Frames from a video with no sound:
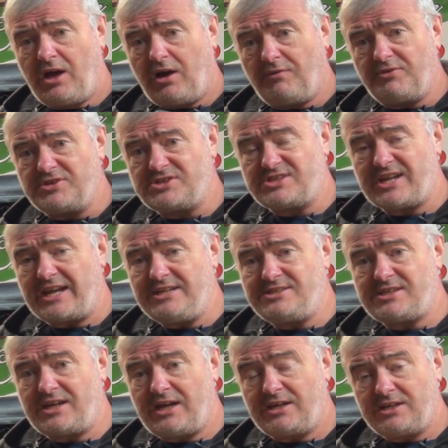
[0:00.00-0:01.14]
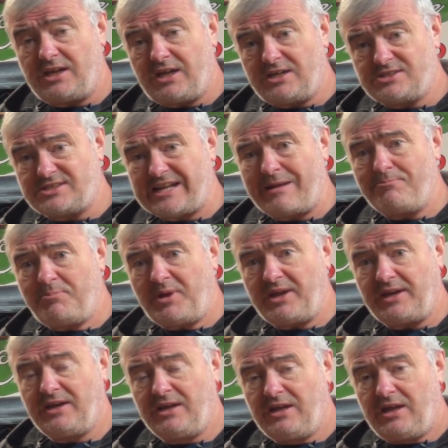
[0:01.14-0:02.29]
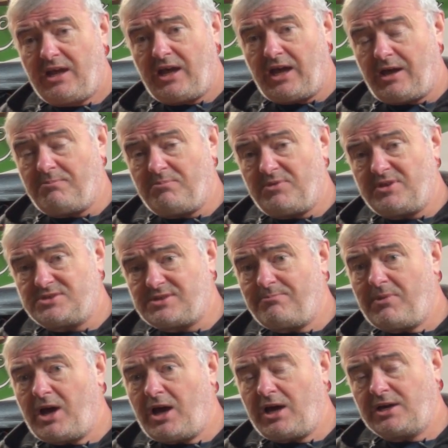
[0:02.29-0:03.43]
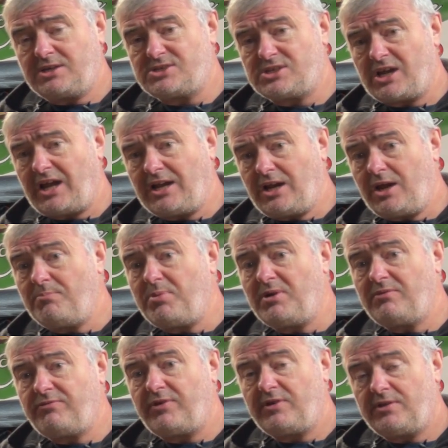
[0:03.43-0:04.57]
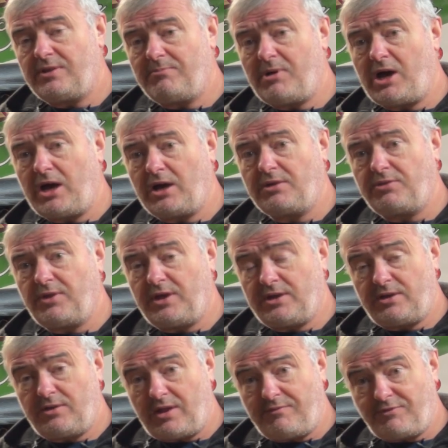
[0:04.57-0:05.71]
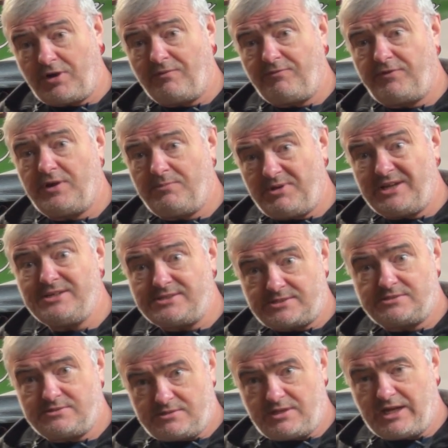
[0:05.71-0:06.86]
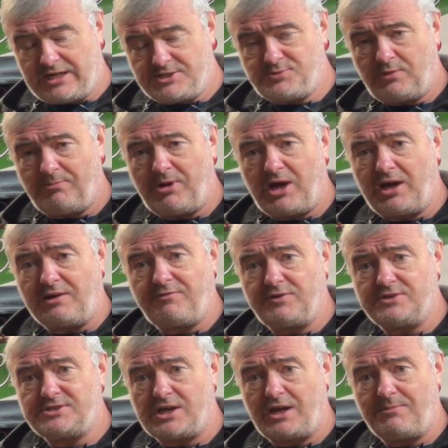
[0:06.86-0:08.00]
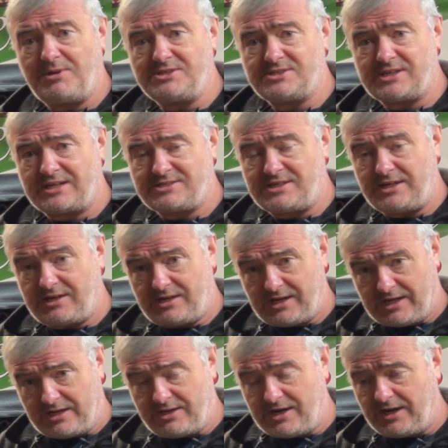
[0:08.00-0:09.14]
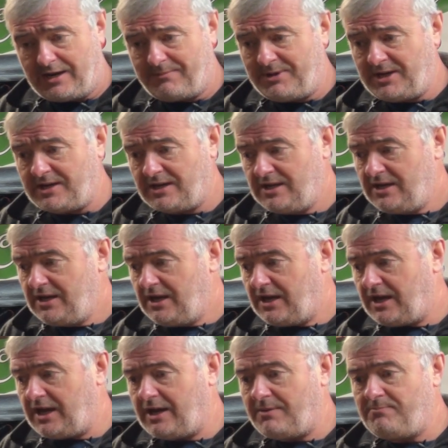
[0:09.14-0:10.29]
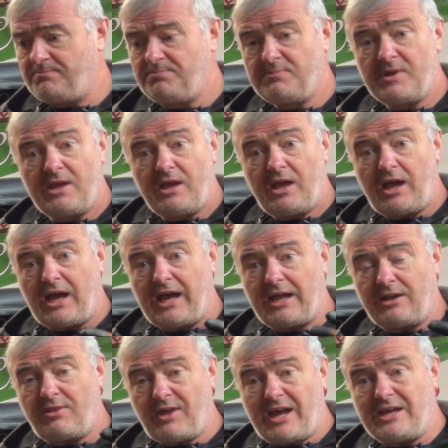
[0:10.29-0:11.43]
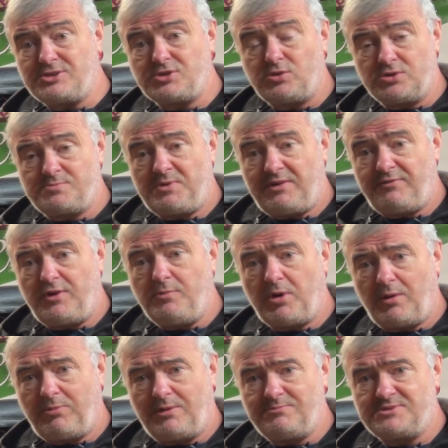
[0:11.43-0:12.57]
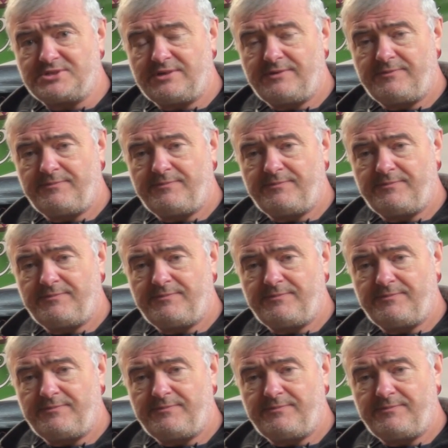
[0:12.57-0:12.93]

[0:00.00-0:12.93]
of the stator stamping. There's a mark slightly above the mark that they've confirmed is the actual mark for timing, static and dynamic, and that has caused me a few problems.